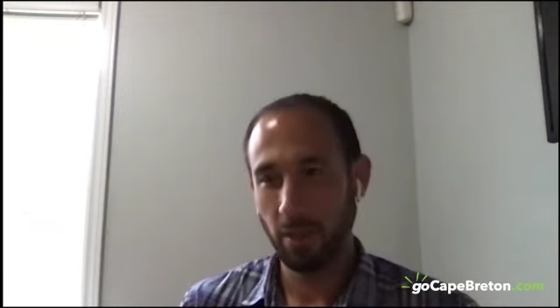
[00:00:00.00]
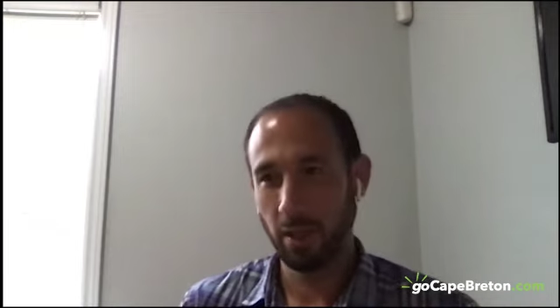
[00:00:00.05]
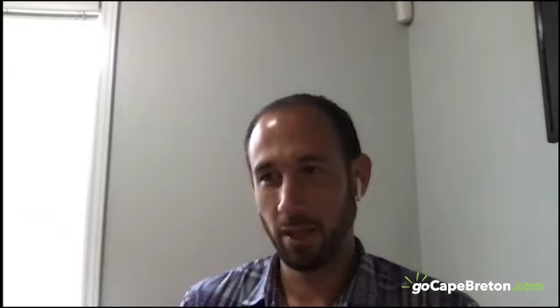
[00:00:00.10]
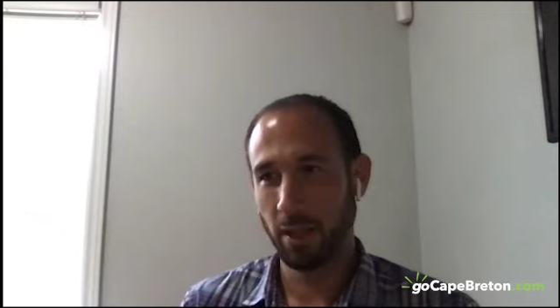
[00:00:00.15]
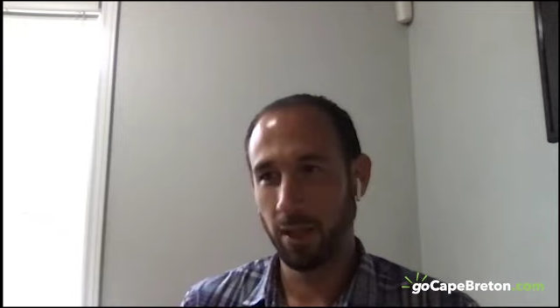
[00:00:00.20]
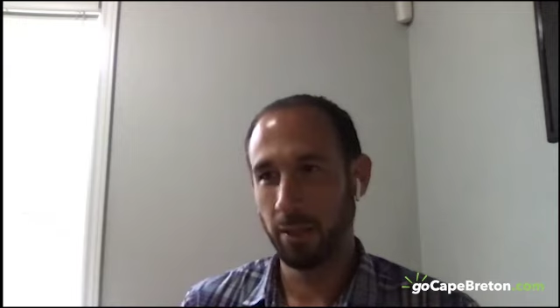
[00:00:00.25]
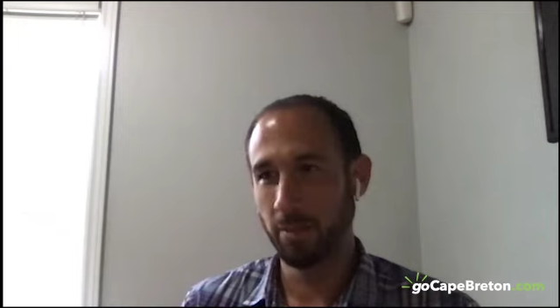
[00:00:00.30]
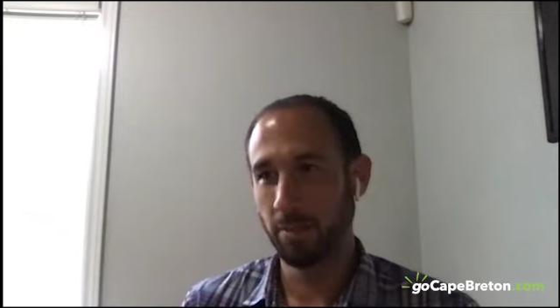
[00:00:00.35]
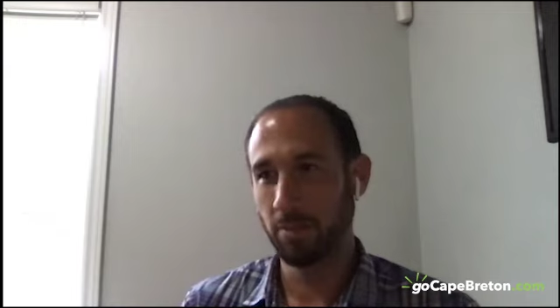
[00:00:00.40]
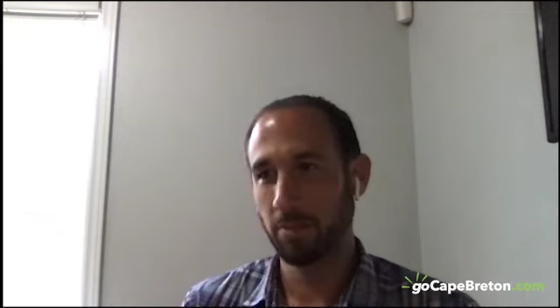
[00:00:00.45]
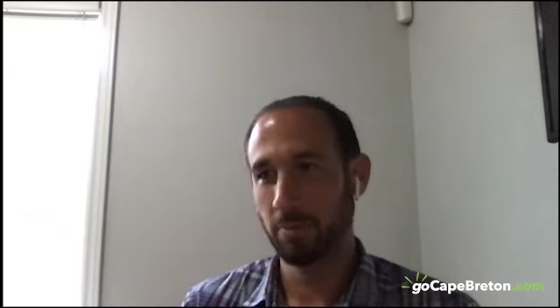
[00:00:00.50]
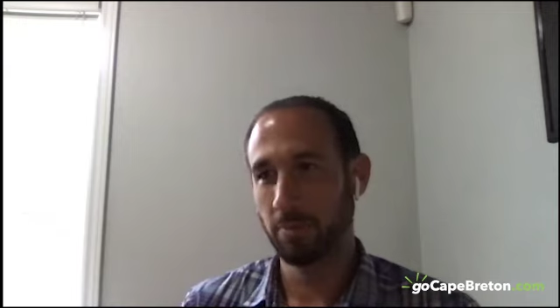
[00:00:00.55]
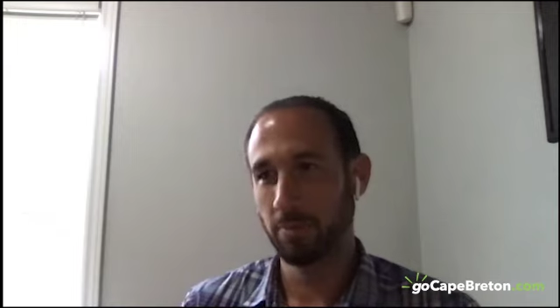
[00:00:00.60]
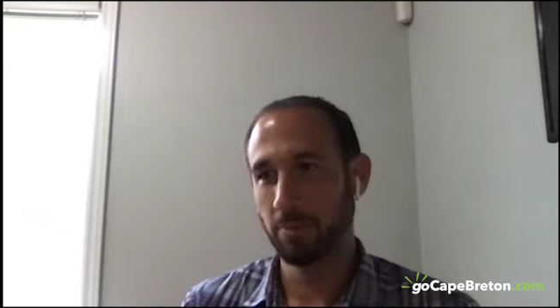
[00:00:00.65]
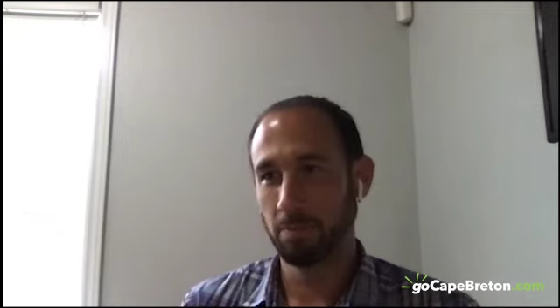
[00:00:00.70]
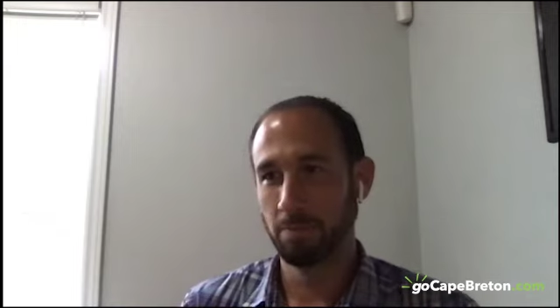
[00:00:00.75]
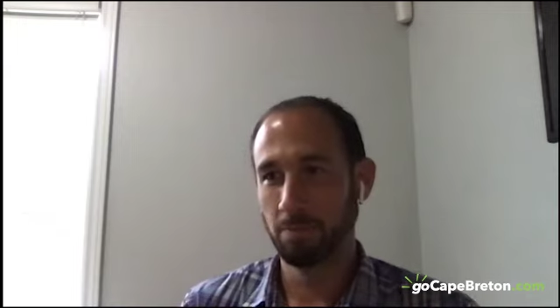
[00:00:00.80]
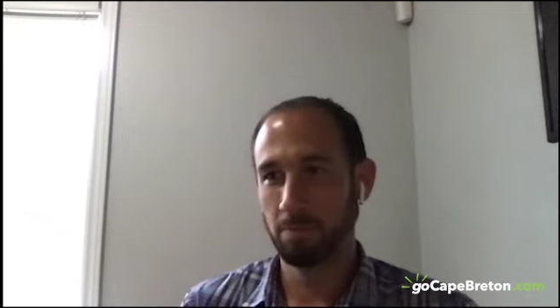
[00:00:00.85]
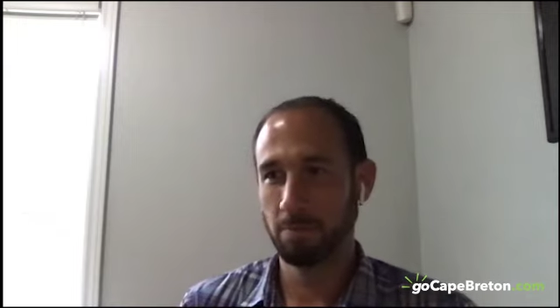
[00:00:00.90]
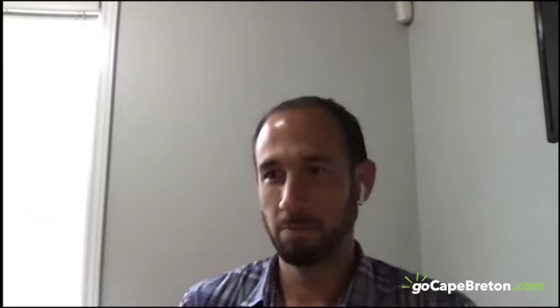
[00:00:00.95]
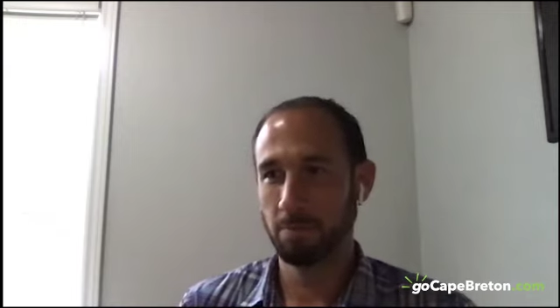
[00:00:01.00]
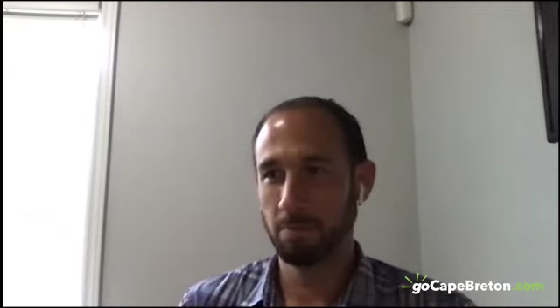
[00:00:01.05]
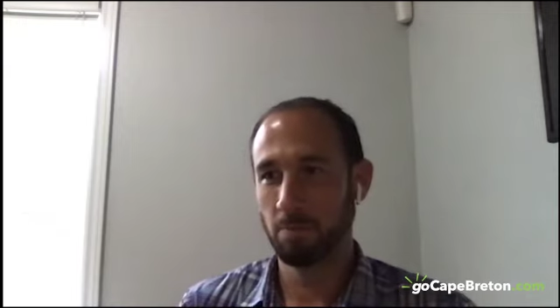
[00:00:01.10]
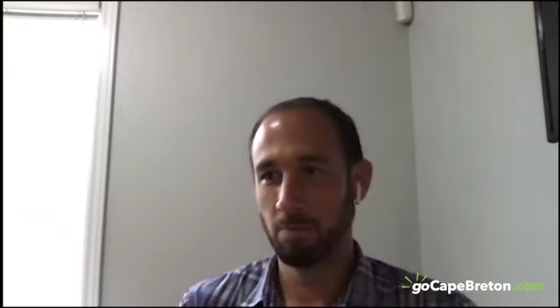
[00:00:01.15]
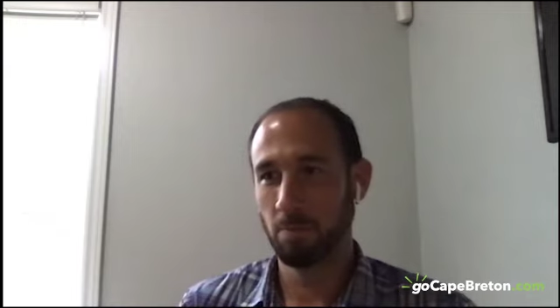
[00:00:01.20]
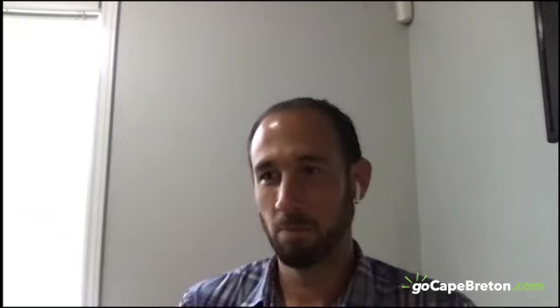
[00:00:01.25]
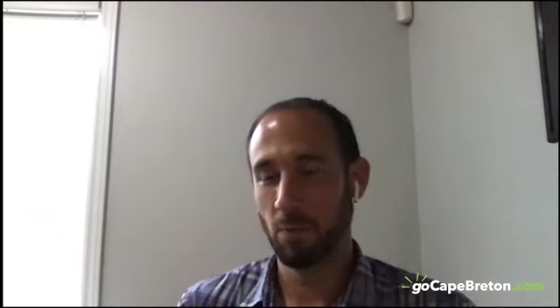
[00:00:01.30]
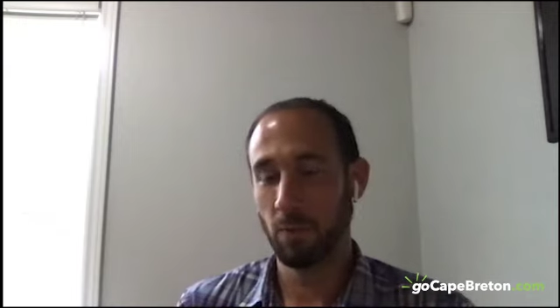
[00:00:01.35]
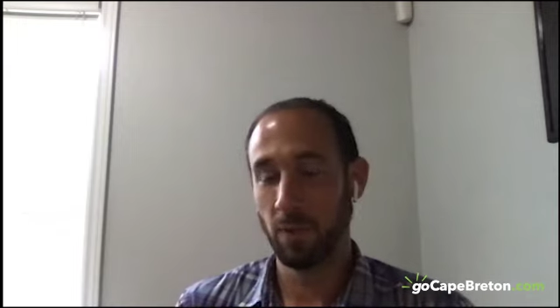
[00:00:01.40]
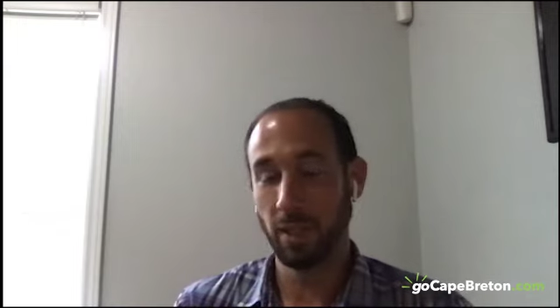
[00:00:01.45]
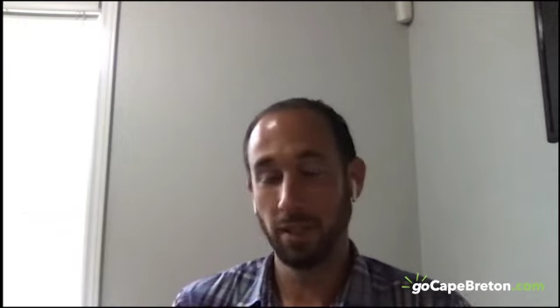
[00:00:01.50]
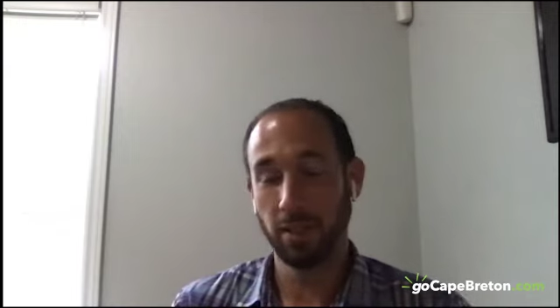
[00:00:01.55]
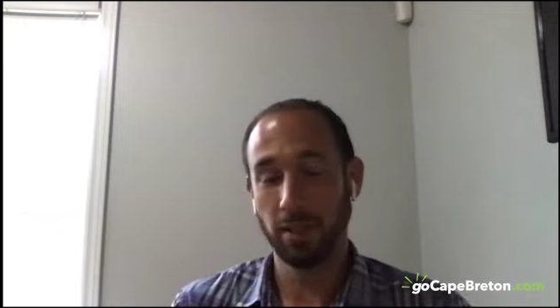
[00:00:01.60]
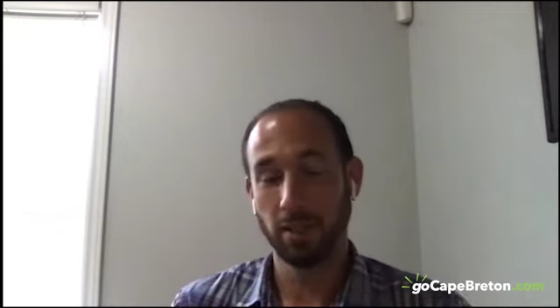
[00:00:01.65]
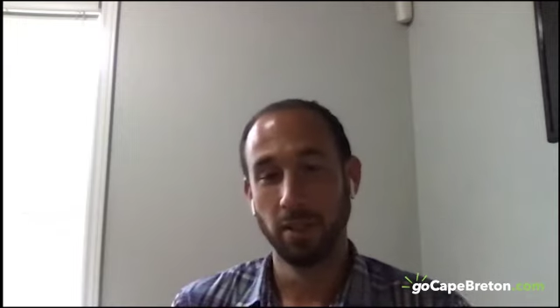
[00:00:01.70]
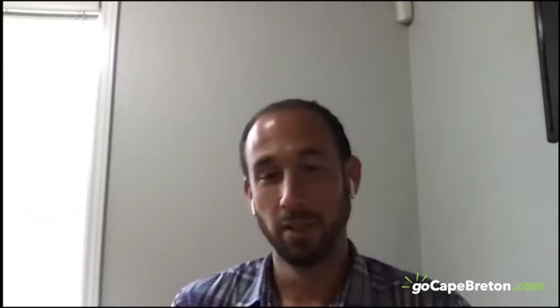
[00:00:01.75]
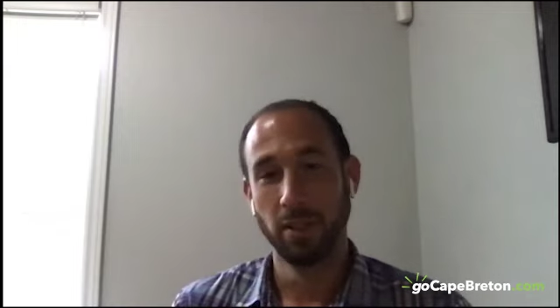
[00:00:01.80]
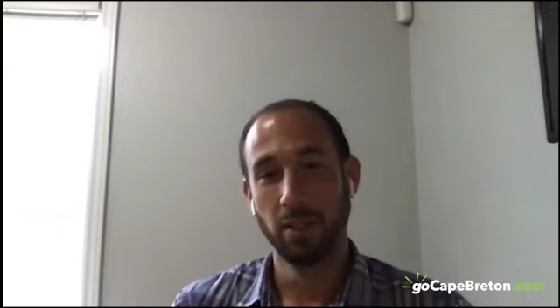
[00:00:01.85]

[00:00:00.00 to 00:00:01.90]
um, yeah